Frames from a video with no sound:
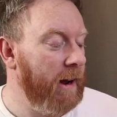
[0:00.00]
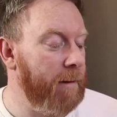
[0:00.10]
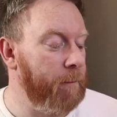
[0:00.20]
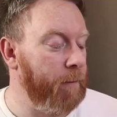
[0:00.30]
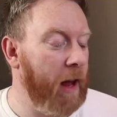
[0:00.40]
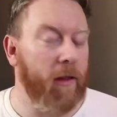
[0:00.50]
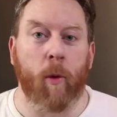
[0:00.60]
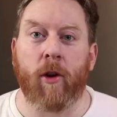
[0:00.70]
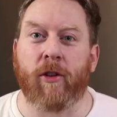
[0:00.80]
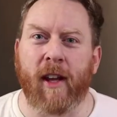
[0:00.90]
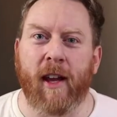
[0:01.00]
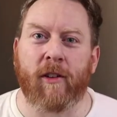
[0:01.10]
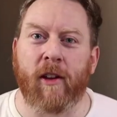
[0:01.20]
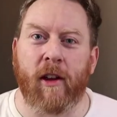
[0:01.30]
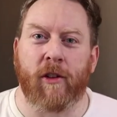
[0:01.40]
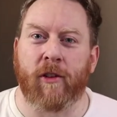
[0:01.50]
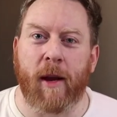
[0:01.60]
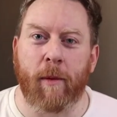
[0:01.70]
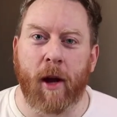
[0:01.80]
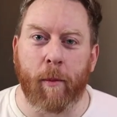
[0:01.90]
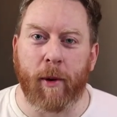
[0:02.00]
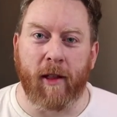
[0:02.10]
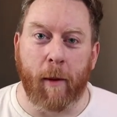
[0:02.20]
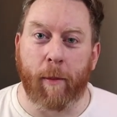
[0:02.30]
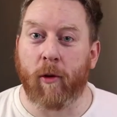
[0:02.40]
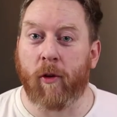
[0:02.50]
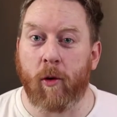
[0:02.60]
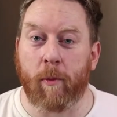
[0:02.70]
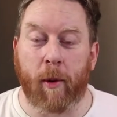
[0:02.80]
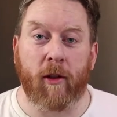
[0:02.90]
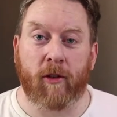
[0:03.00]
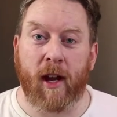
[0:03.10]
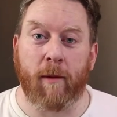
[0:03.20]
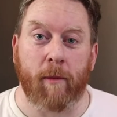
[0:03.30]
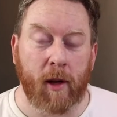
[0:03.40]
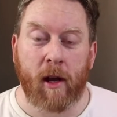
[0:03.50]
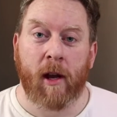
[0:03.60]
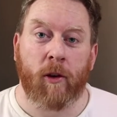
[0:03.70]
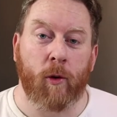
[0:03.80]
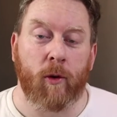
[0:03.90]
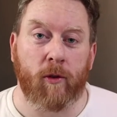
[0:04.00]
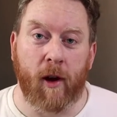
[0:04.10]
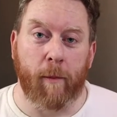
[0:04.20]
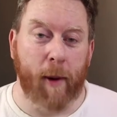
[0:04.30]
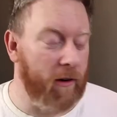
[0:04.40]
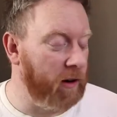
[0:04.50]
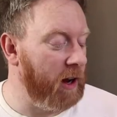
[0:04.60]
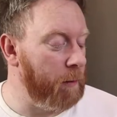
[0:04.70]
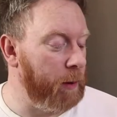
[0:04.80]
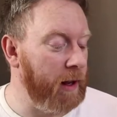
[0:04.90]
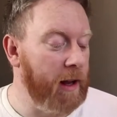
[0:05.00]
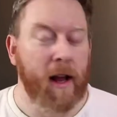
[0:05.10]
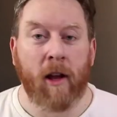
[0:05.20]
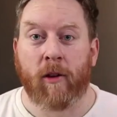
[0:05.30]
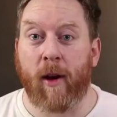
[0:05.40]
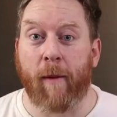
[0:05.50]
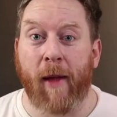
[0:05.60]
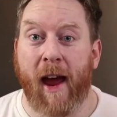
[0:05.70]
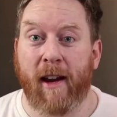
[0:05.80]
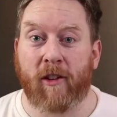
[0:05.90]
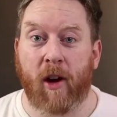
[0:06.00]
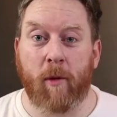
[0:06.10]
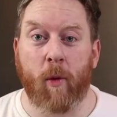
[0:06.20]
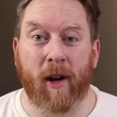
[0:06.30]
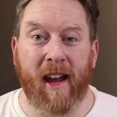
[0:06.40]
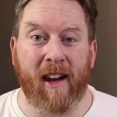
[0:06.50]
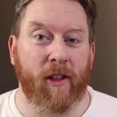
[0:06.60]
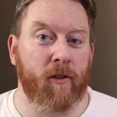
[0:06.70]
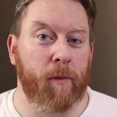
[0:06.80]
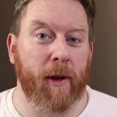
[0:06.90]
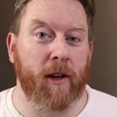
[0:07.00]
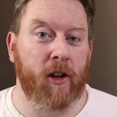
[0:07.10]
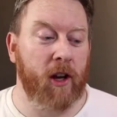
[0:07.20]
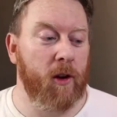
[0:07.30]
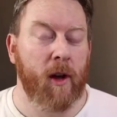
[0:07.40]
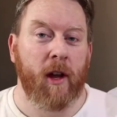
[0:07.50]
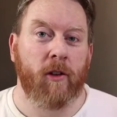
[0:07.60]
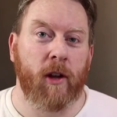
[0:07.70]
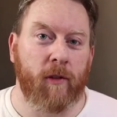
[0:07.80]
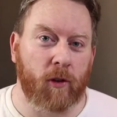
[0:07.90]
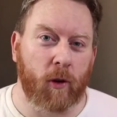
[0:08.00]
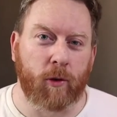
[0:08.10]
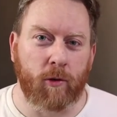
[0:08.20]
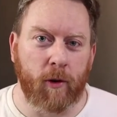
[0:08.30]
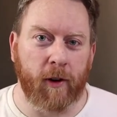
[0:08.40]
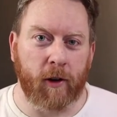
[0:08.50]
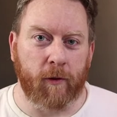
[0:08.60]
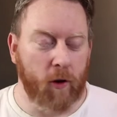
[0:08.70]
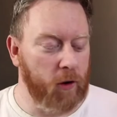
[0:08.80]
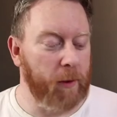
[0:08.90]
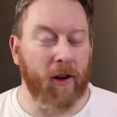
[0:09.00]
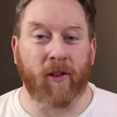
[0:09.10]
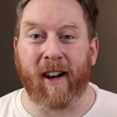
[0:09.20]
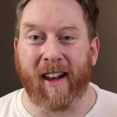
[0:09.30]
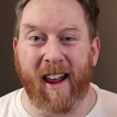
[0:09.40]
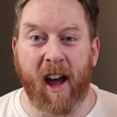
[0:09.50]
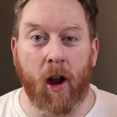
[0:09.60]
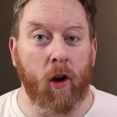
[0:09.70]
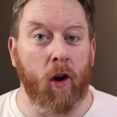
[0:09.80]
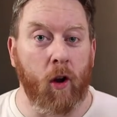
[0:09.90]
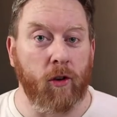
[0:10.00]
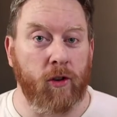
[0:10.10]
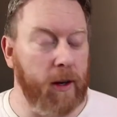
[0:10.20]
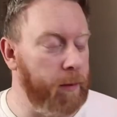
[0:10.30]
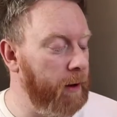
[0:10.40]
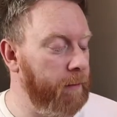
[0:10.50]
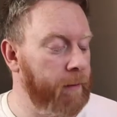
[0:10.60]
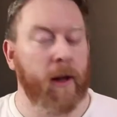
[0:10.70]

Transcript: Um, and the worst thing is, it's the same company. They're both owned by the same sort of uh, parent company. So yeah, anytime you want to get anything from B&Q, see if it's on Screwfix first because you're going to get it a lot cheaper.